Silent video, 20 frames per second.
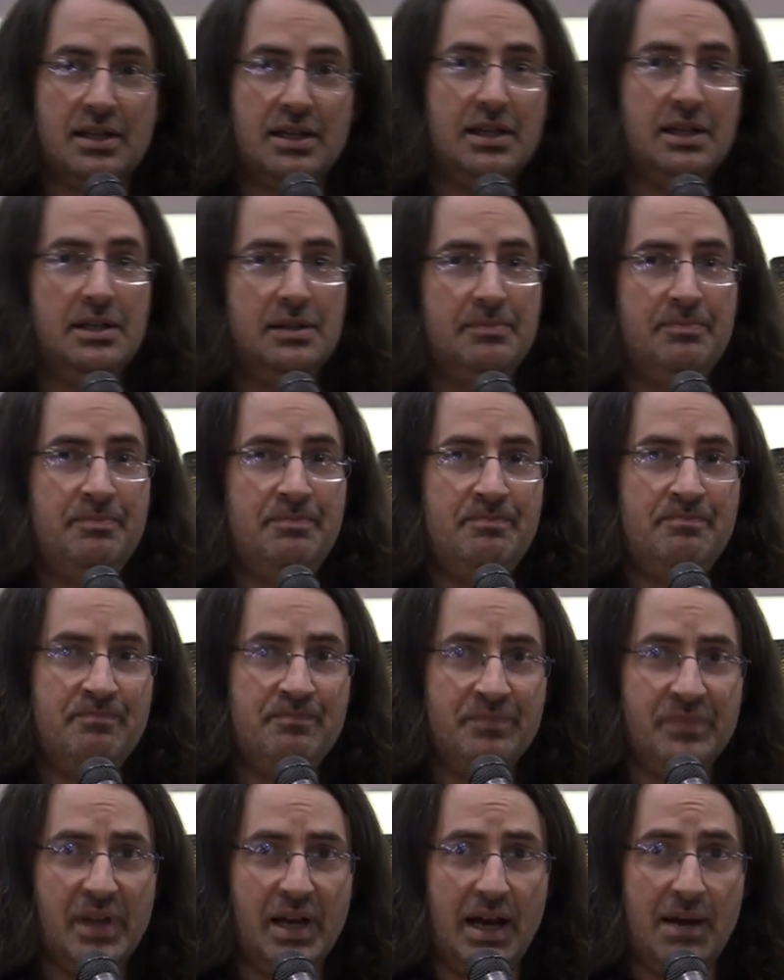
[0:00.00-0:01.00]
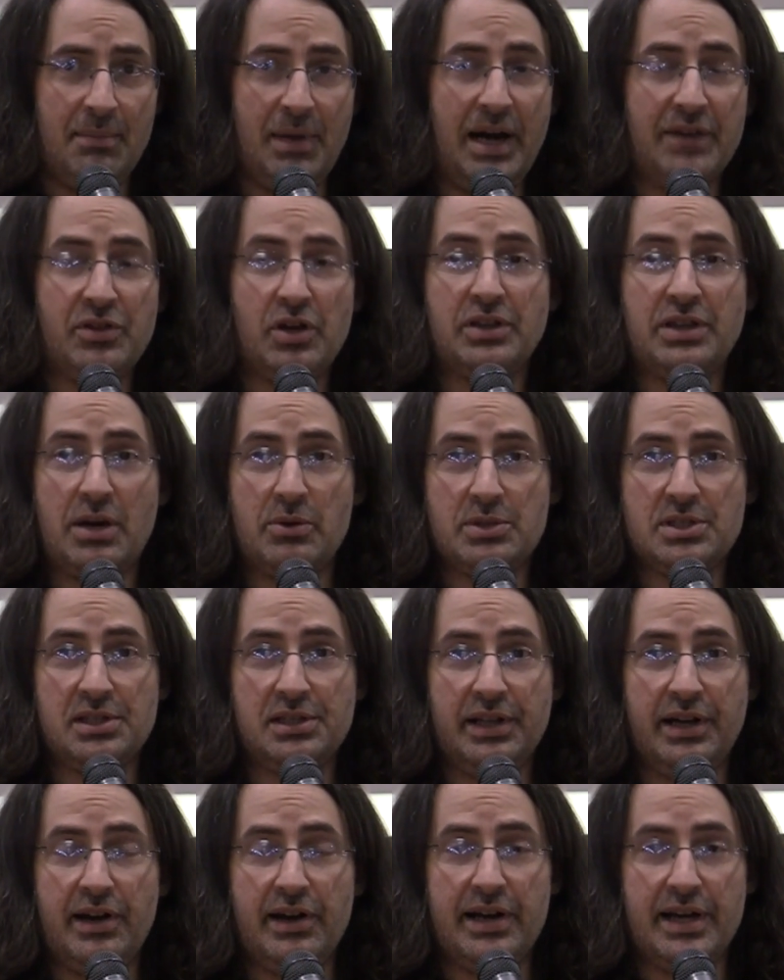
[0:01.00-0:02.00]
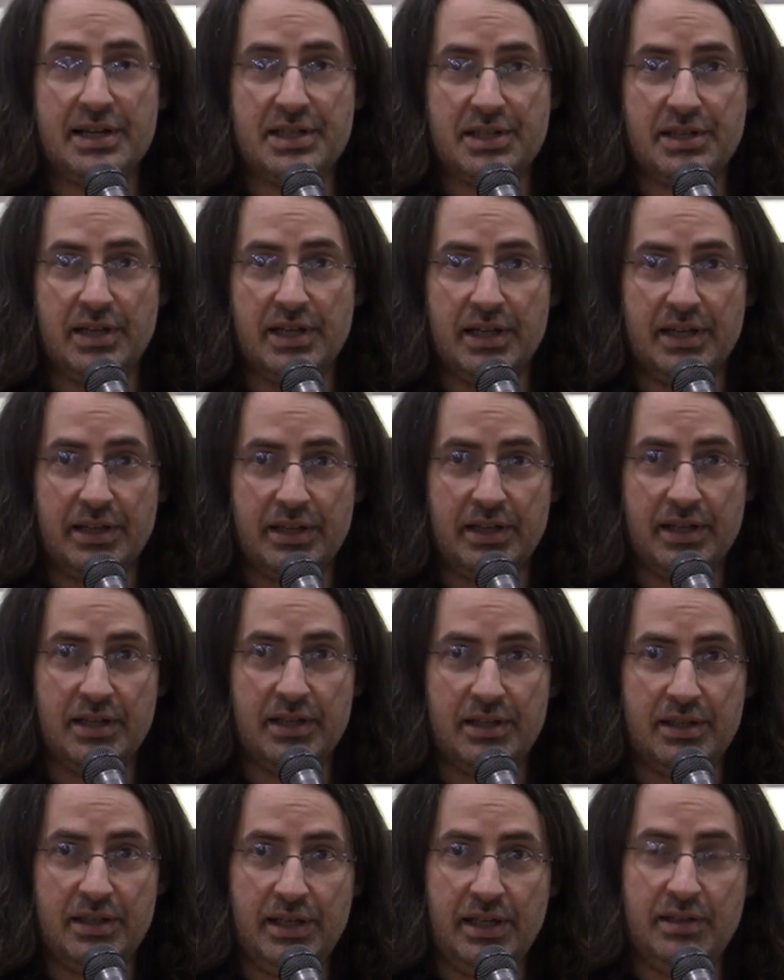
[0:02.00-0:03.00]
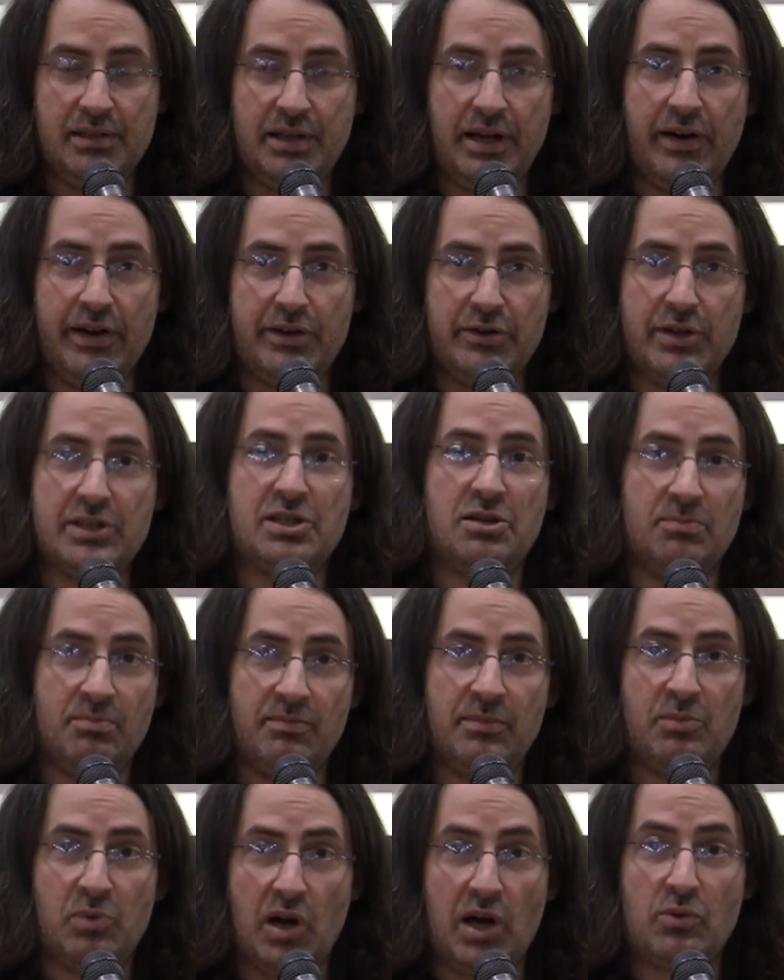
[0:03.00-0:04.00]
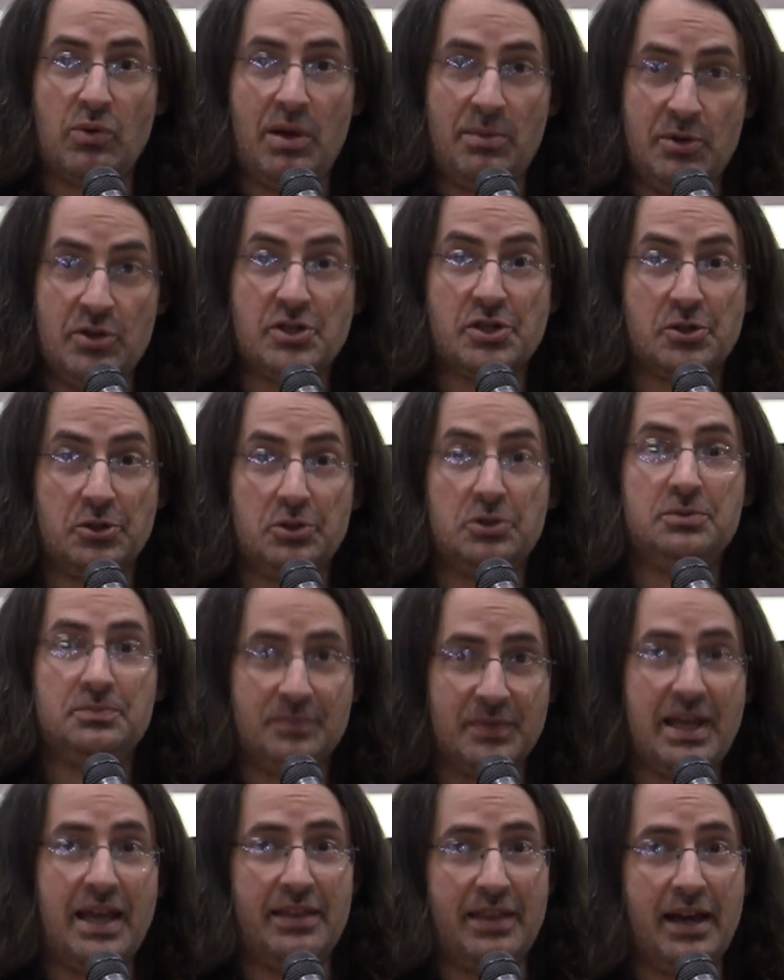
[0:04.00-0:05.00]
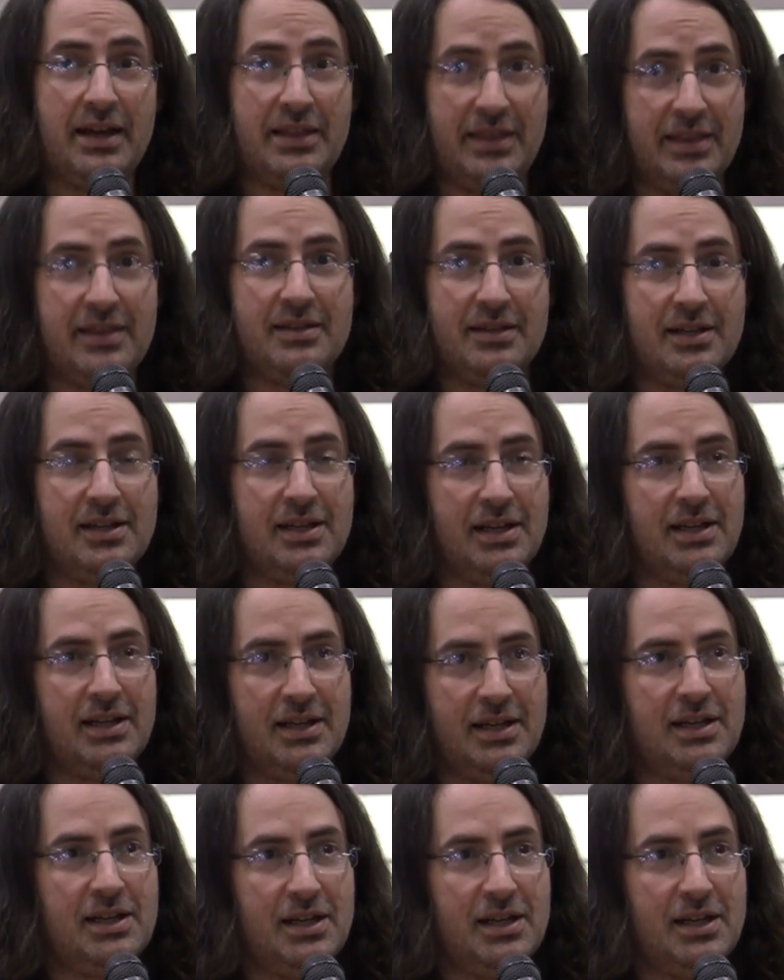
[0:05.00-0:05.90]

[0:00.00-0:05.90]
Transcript: um, I thought that was hilarious, the, the, the Harry Dresden Broadway musical. oh, yes.